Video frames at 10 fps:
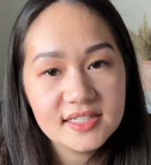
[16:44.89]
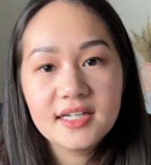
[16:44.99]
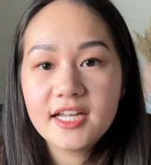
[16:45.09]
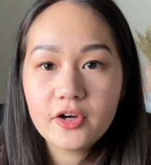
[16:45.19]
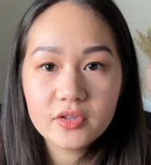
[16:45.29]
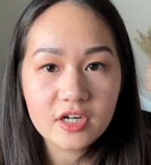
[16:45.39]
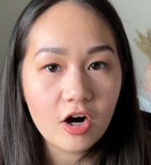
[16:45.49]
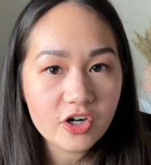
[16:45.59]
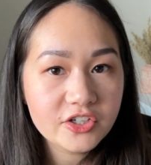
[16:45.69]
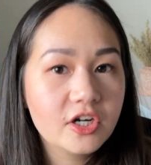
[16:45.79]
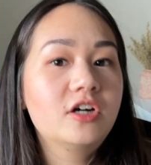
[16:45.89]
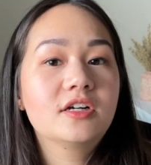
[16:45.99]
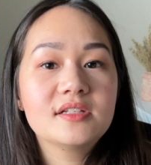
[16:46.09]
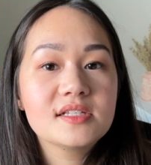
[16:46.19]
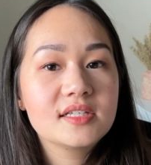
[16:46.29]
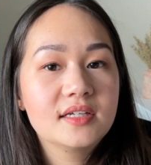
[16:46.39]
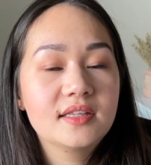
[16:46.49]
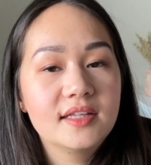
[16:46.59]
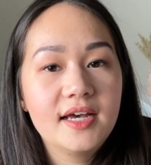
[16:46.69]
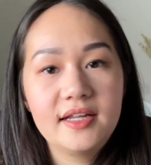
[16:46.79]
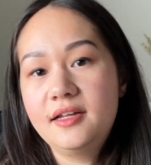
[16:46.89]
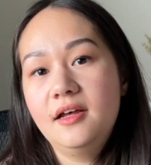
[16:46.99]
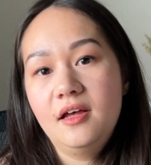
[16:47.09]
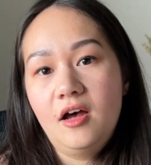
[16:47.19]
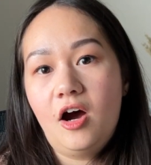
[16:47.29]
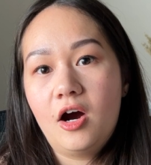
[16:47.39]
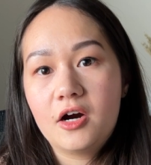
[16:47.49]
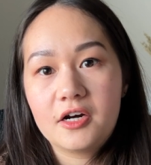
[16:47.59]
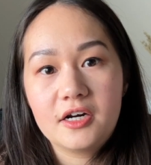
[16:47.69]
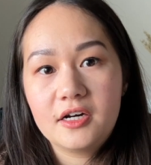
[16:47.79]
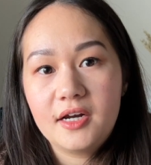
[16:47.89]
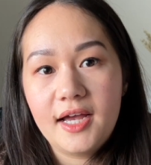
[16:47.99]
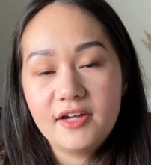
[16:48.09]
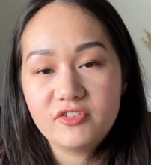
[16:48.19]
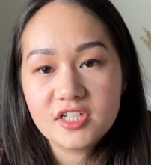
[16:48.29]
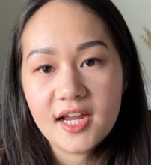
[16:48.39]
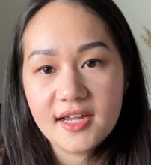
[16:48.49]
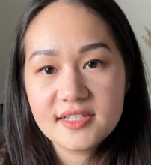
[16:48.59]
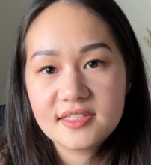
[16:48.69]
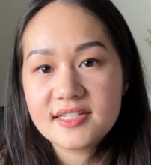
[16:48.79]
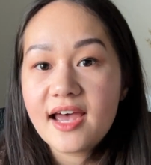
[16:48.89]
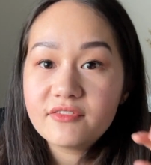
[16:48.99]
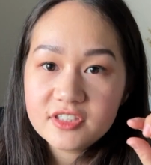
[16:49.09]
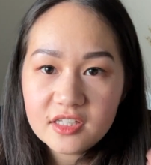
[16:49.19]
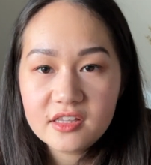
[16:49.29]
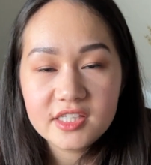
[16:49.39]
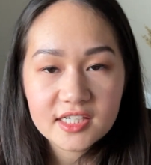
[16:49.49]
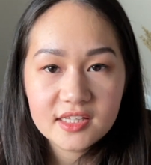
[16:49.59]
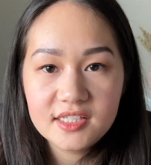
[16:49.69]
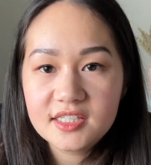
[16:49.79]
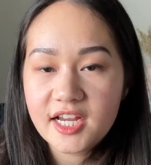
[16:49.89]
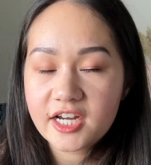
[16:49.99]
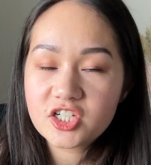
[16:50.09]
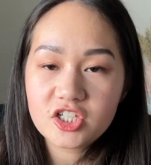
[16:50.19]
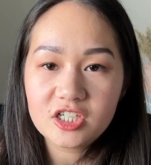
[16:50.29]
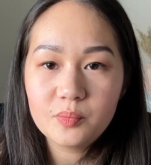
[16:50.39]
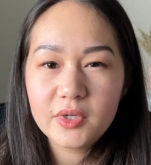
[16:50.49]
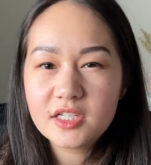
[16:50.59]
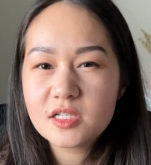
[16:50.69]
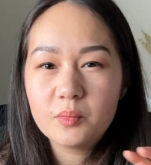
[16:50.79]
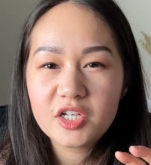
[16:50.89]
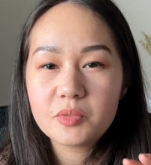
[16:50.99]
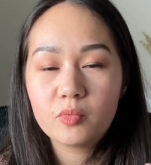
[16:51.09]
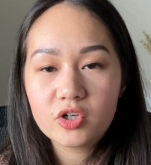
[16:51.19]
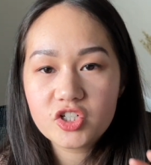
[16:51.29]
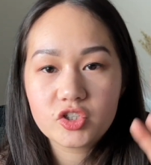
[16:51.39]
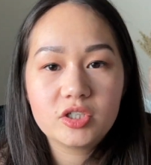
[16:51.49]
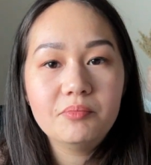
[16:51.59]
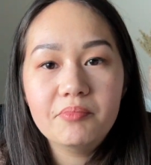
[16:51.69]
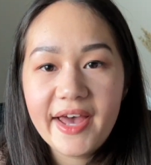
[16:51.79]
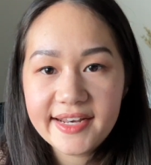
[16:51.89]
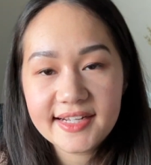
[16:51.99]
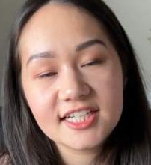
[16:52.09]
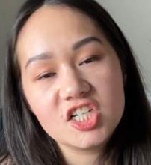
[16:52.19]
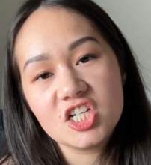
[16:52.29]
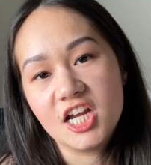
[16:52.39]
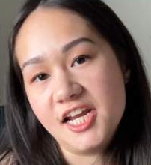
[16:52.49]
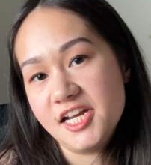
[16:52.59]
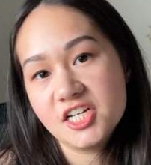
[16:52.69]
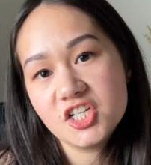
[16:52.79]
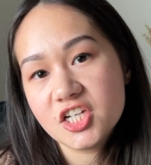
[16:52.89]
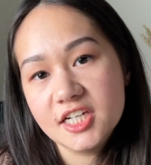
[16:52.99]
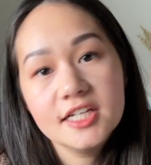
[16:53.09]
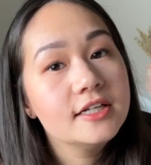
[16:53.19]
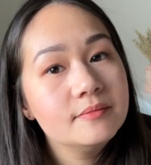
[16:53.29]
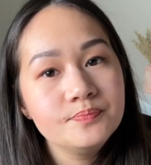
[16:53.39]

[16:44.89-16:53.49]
Now, there are yarns that are advertised as having the thick, thin texture, but it's a much more dramatic change in